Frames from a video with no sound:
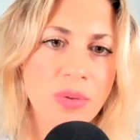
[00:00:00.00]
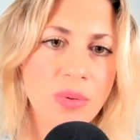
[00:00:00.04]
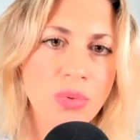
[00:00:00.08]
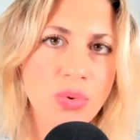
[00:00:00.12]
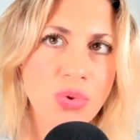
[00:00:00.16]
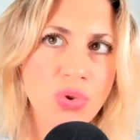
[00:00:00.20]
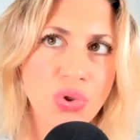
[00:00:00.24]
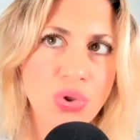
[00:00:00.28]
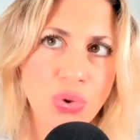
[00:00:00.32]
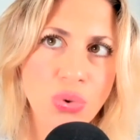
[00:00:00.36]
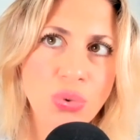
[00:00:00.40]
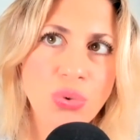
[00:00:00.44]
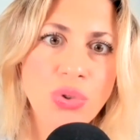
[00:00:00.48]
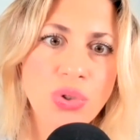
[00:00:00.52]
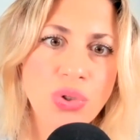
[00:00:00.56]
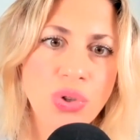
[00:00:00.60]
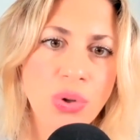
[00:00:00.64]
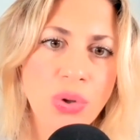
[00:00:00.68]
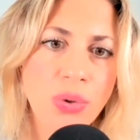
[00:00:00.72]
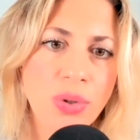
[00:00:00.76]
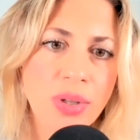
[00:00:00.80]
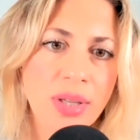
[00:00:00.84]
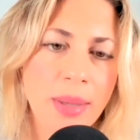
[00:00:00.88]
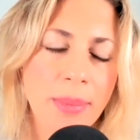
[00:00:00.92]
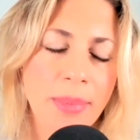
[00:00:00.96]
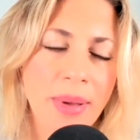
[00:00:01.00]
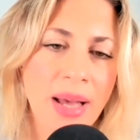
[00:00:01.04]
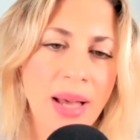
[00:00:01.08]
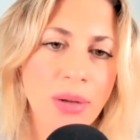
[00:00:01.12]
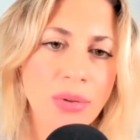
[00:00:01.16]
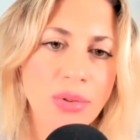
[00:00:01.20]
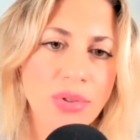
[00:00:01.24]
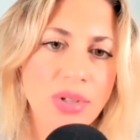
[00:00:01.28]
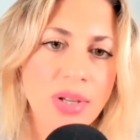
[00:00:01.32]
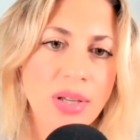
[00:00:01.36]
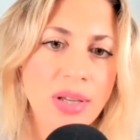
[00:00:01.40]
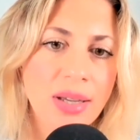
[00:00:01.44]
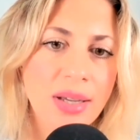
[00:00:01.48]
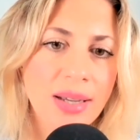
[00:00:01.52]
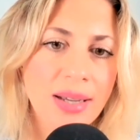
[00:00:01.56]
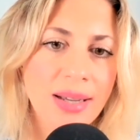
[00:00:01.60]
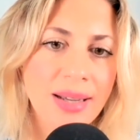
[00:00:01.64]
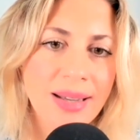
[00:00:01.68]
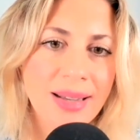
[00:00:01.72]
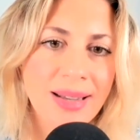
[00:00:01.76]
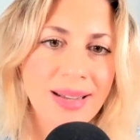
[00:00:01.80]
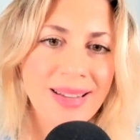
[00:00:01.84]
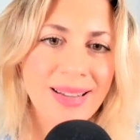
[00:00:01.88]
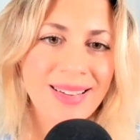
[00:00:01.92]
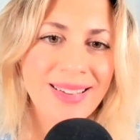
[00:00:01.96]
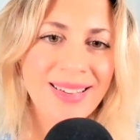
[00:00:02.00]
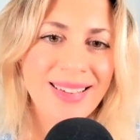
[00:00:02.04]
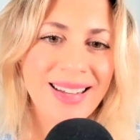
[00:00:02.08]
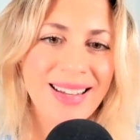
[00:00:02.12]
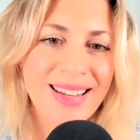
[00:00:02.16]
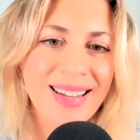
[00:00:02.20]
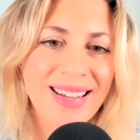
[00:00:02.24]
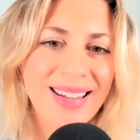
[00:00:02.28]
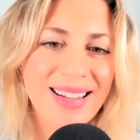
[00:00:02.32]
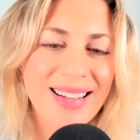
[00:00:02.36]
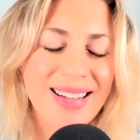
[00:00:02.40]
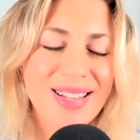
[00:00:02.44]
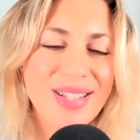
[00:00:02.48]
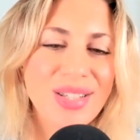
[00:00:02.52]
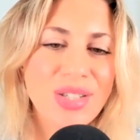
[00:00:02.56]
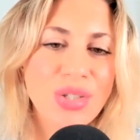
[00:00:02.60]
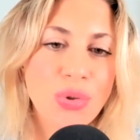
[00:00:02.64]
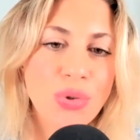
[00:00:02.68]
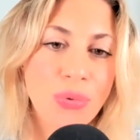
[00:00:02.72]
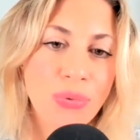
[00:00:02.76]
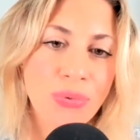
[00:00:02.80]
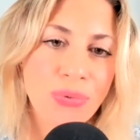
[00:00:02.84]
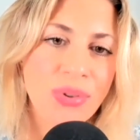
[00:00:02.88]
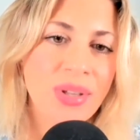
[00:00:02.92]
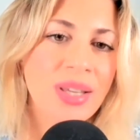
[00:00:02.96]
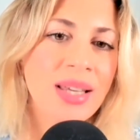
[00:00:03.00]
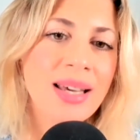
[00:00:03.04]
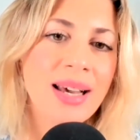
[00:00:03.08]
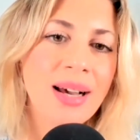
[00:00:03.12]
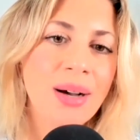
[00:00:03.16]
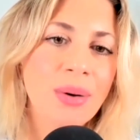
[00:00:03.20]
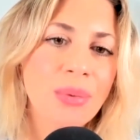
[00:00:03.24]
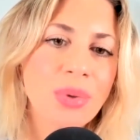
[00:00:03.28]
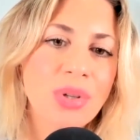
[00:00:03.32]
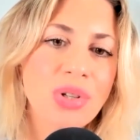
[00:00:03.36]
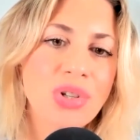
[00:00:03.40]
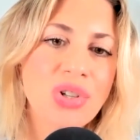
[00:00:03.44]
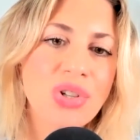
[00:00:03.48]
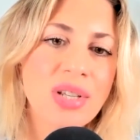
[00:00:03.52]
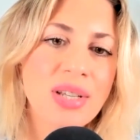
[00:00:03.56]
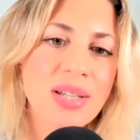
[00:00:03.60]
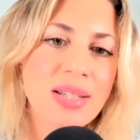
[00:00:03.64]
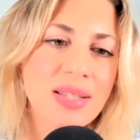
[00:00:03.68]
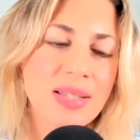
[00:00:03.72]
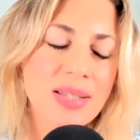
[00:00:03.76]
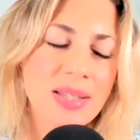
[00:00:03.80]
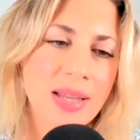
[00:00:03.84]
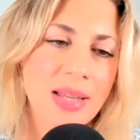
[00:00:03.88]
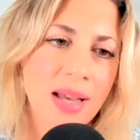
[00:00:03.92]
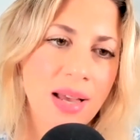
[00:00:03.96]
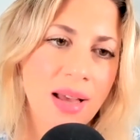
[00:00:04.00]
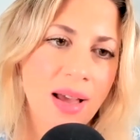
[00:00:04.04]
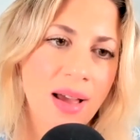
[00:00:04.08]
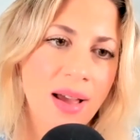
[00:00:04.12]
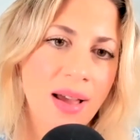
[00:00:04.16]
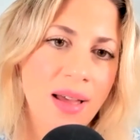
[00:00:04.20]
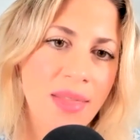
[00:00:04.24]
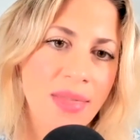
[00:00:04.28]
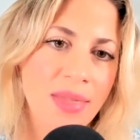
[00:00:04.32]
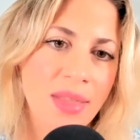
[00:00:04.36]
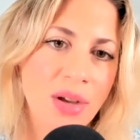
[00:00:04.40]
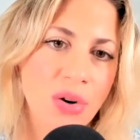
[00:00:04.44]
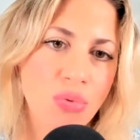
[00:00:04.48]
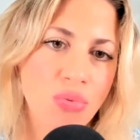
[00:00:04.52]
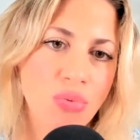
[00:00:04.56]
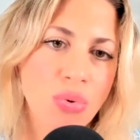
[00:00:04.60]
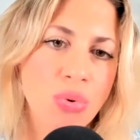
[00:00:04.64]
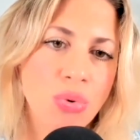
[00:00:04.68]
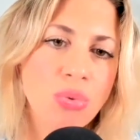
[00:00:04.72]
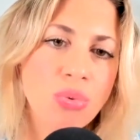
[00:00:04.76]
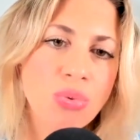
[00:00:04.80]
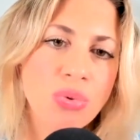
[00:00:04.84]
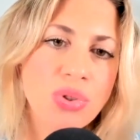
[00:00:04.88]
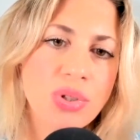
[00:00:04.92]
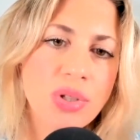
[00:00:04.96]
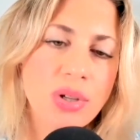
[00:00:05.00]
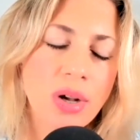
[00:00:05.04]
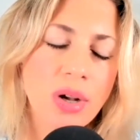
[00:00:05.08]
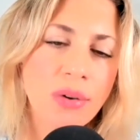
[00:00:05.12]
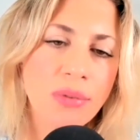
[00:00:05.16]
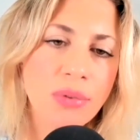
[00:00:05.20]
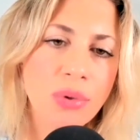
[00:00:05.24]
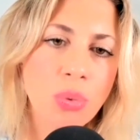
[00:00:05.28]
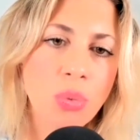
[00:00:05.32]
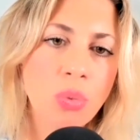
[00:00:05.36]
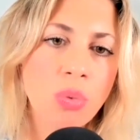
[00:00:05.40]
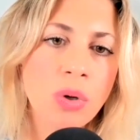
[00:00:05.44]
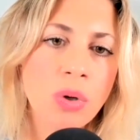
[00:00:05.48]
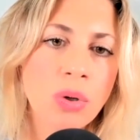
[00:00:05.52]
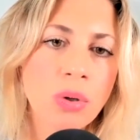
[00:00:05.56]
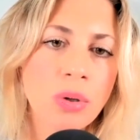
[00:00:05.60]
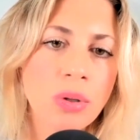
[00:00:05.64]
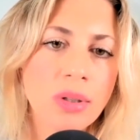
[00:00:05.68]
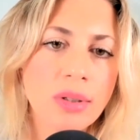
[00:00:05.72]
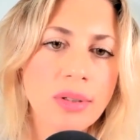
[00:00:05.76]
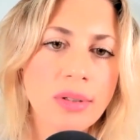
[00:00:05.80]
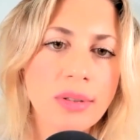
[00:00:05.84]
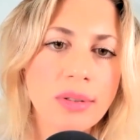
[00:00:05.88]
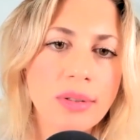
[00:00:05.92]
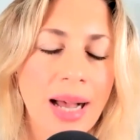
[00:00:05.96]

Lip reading: should talk about the Sophia, which is the root of the world.